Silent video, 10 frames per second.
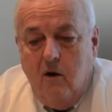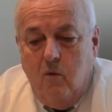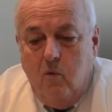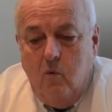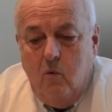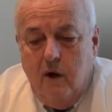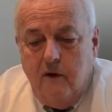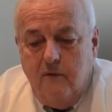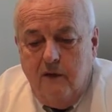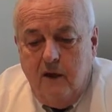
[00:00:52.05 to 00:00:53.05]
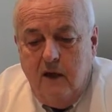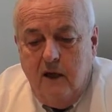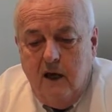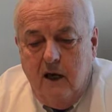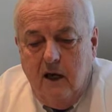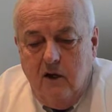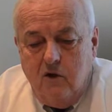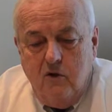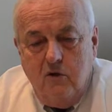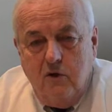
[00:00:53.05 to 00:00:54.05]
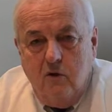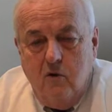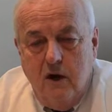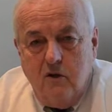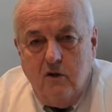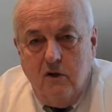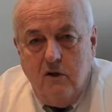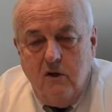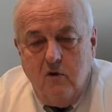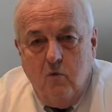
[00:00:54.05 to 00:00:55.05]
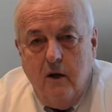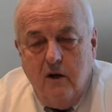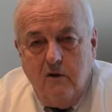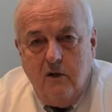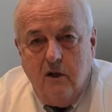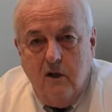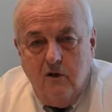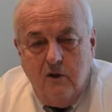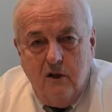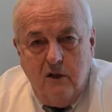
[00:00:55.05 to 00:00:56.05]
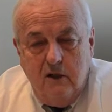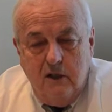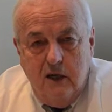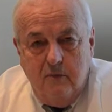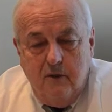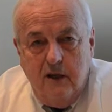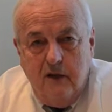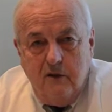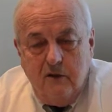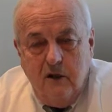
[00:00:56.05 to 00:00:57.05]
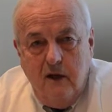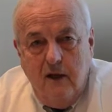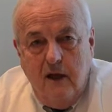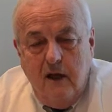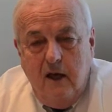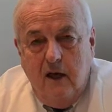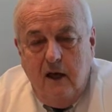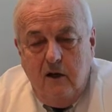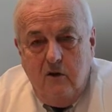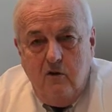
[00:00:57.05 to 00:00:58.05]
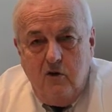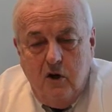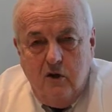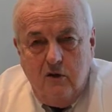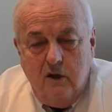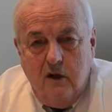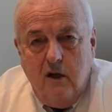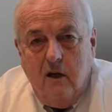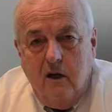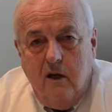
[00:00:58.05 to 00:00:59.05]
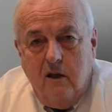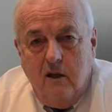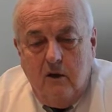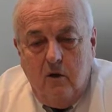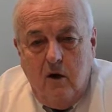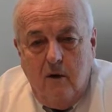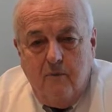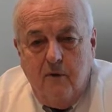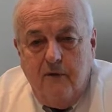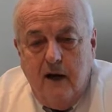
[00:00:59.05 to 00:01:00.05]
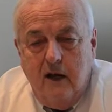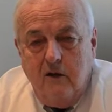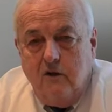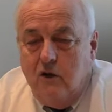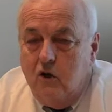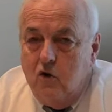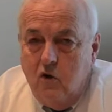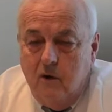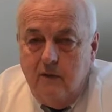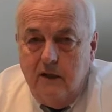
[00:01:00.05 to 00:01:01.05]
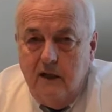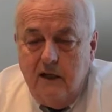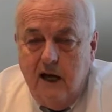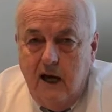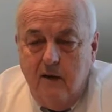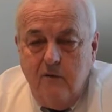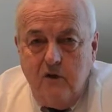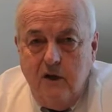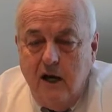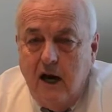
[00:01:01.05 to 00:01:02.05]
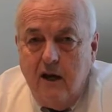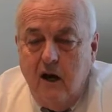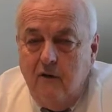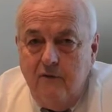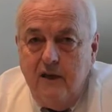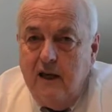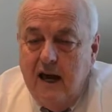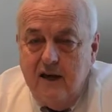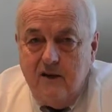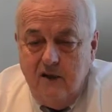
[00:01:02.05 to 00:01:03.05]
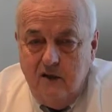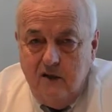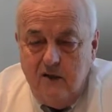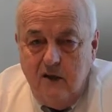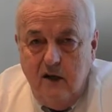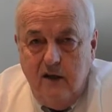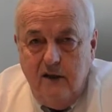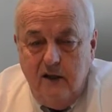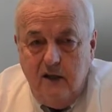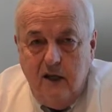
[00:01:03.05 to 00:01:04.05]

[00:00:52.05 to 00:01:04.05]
One of the issues and questions is when is the closing to take place? In New Jersey, the law provides that normally time is not of the essence in